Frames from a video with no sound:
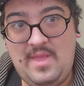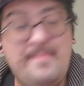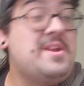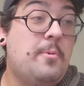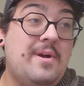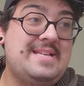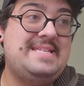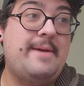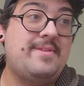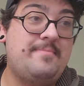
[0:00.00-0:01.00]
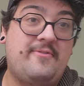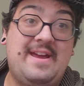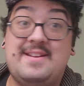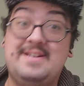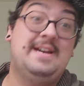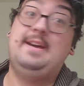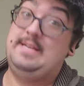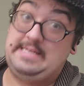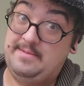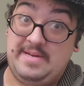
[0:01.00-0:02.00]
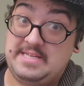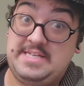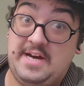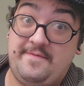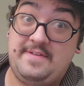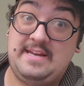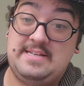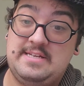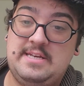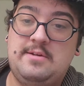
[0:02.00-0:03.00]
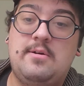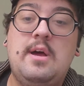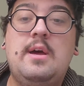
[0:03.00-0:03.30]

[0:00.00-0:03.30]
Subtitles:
but you want to stay with Miranda, it's gonna be a tough thing to do.